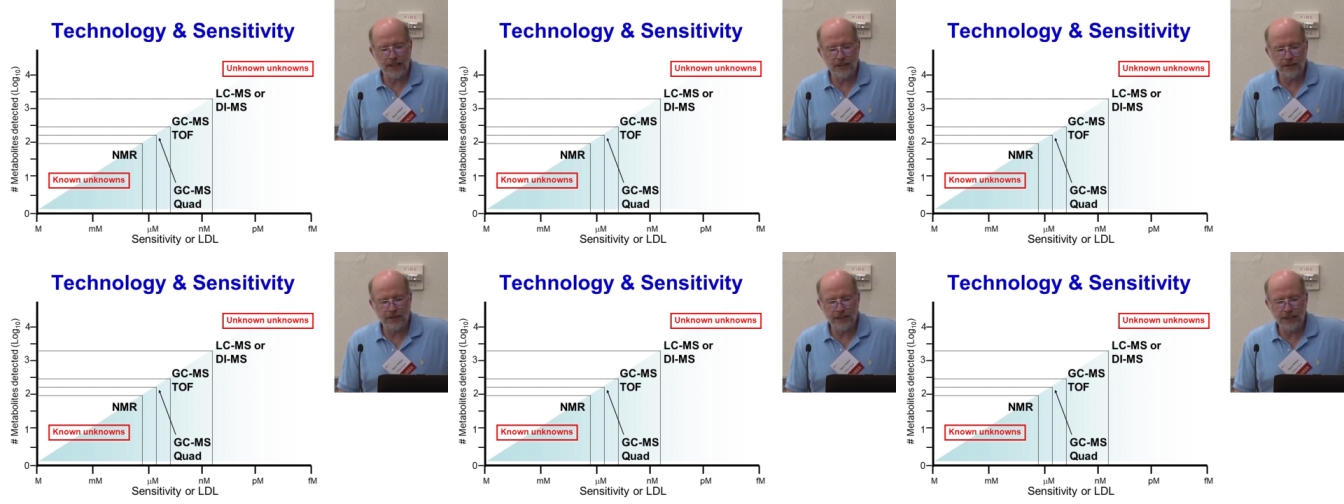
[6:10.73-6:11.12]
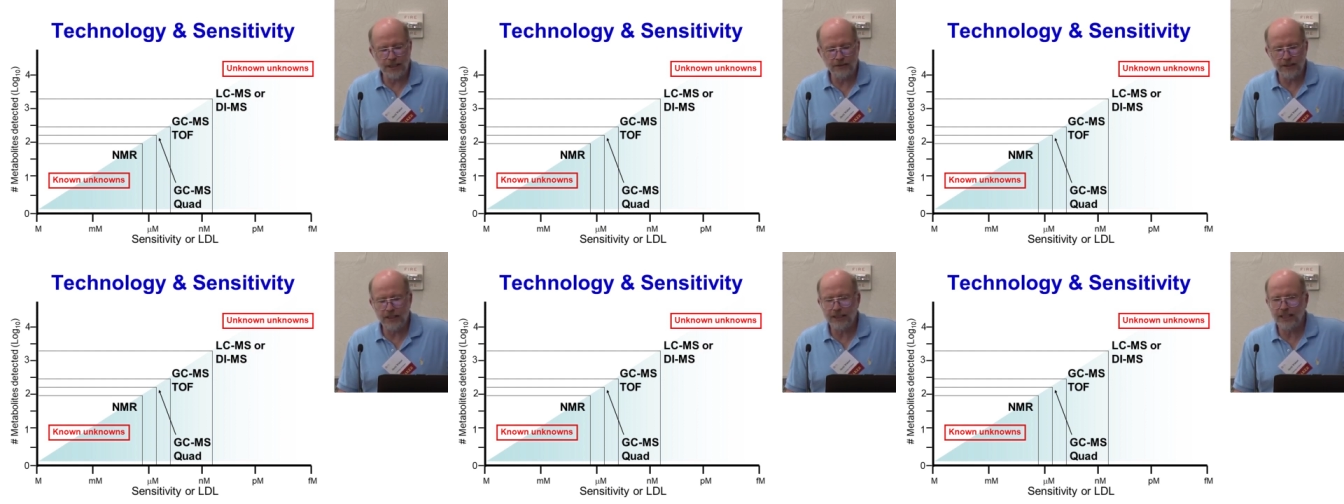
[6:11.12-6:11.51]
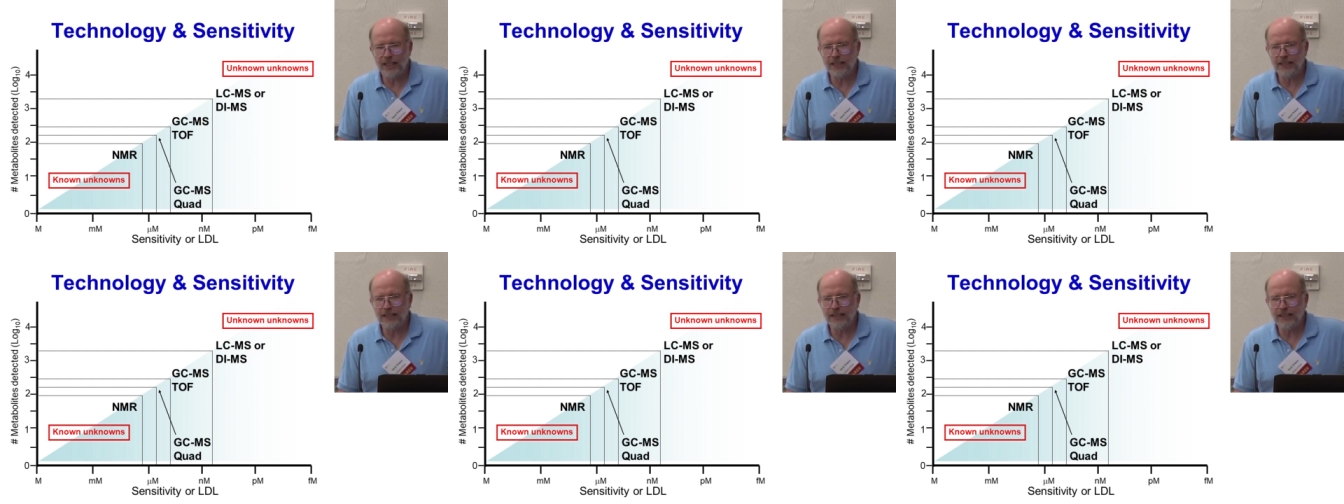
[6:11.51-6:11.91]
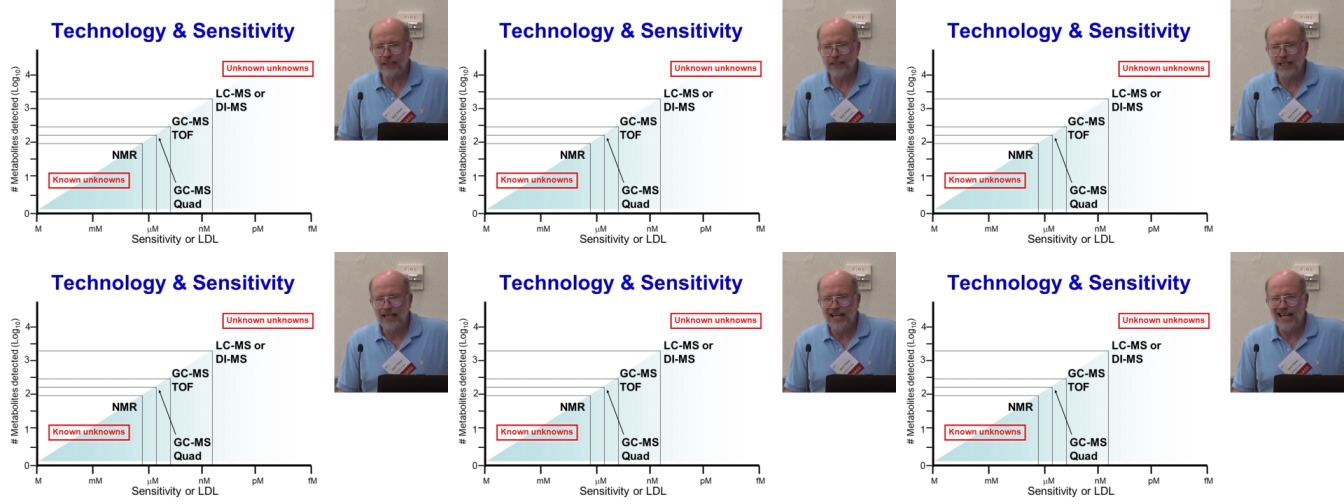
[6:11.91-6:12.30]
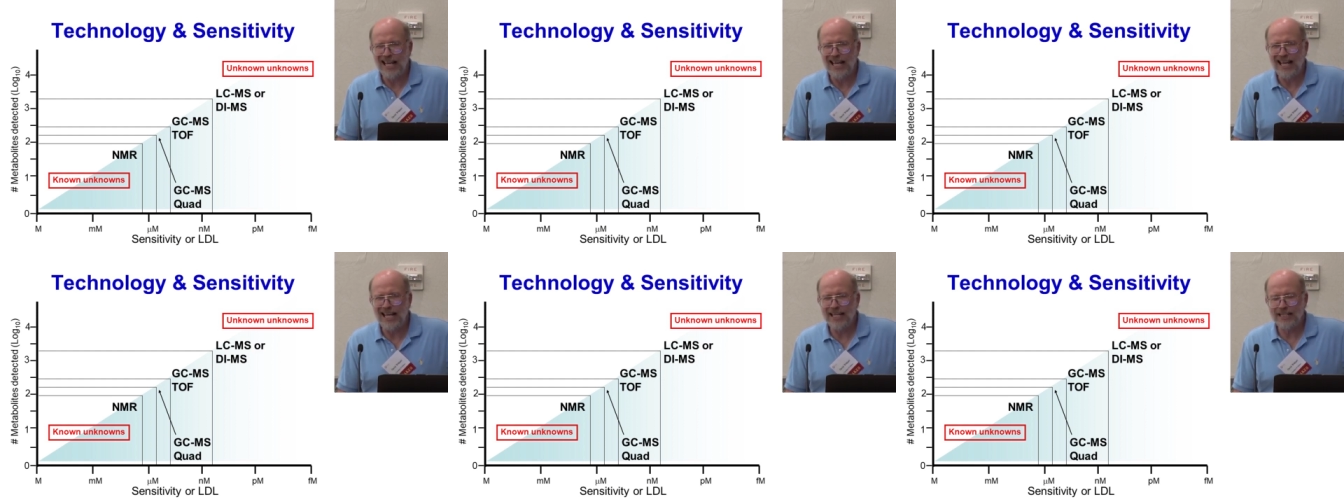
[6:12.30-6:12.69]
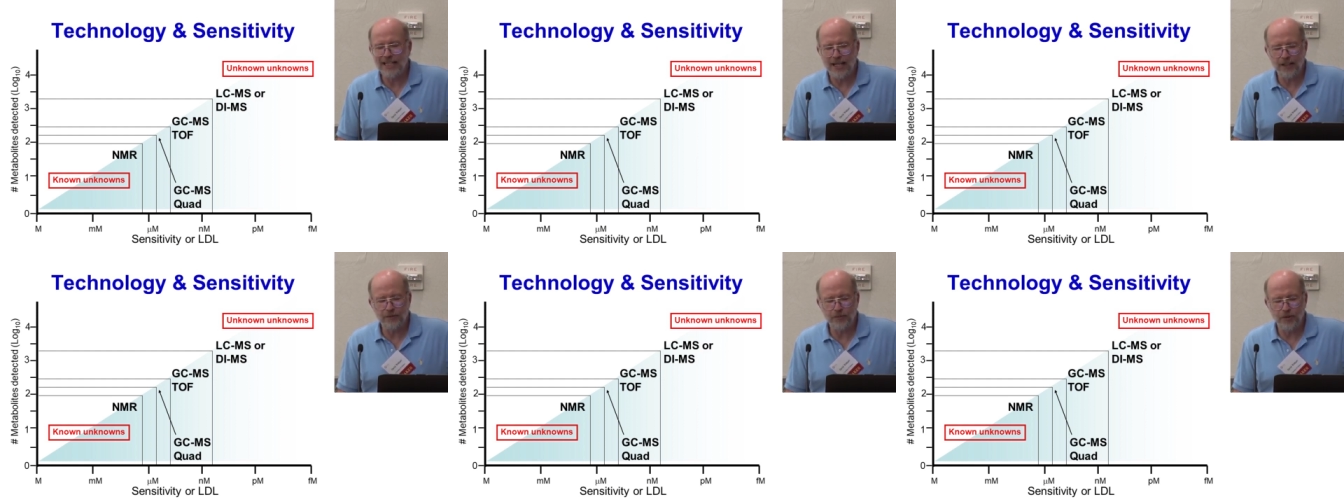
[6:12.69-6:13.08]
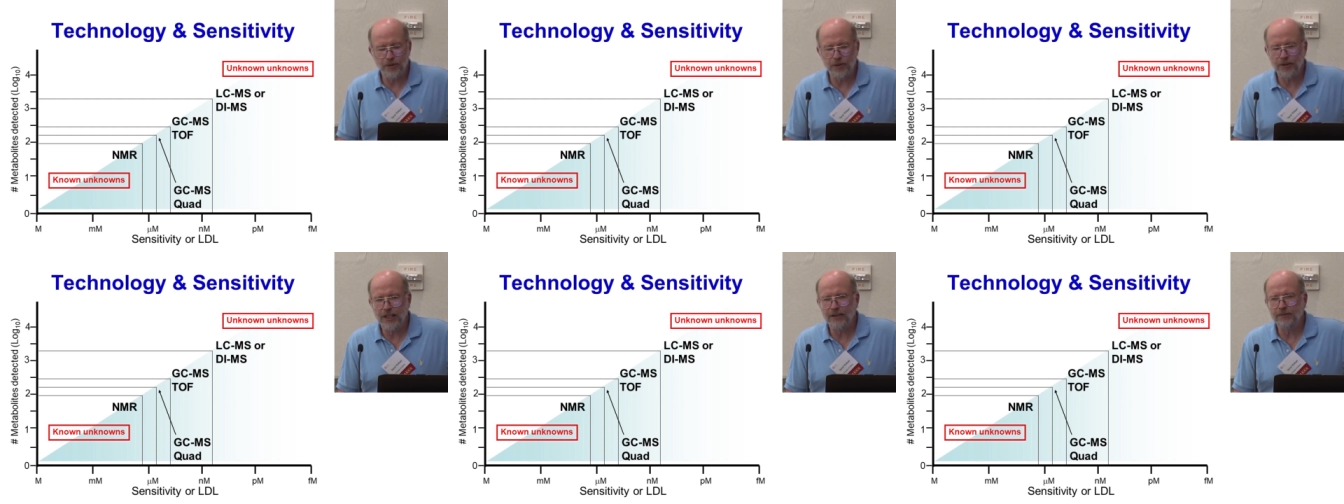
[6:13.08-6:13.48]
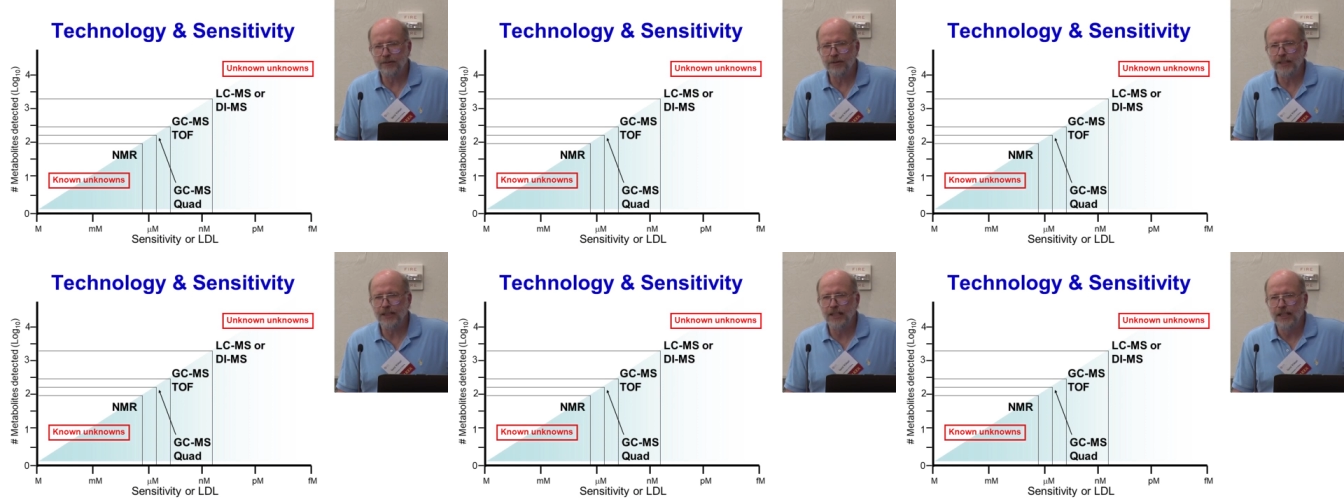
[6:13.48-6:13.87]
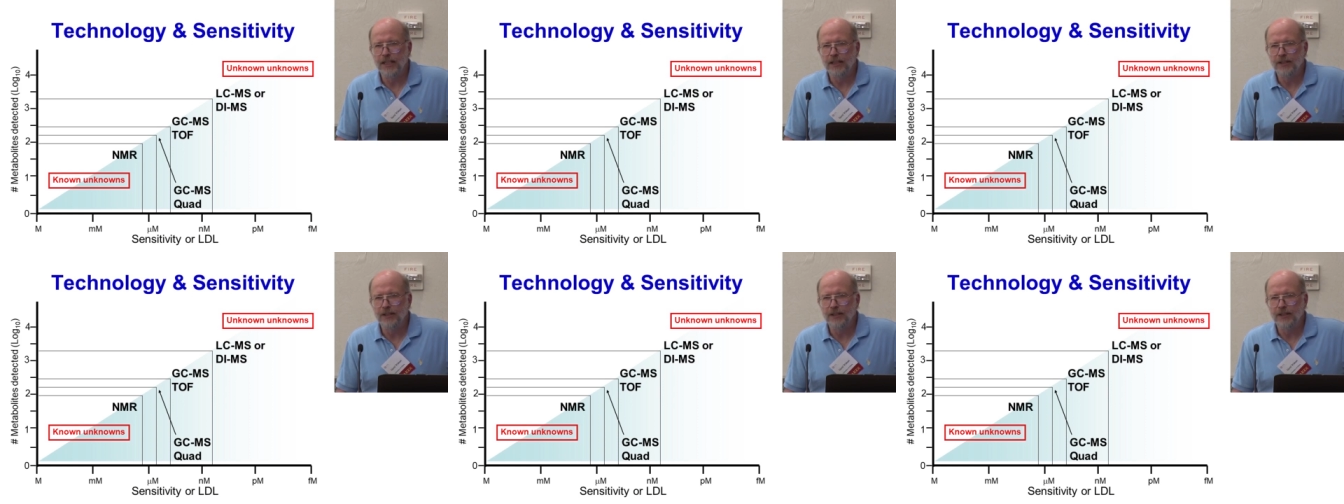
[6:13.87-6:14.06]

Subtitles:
and you can generally detect at the high nanomolar level, and